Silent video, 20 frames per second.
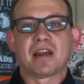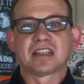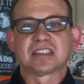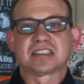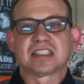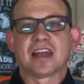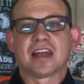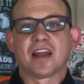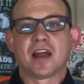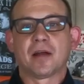
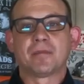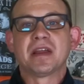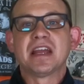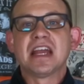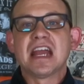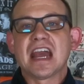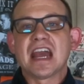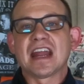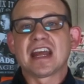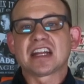set up
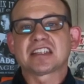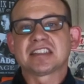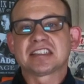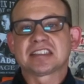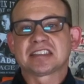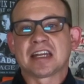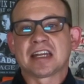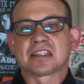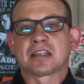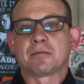and actually
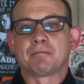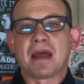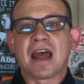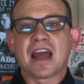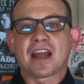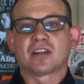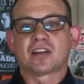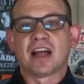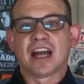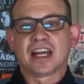set the
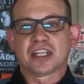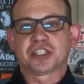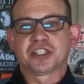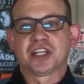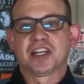backlash in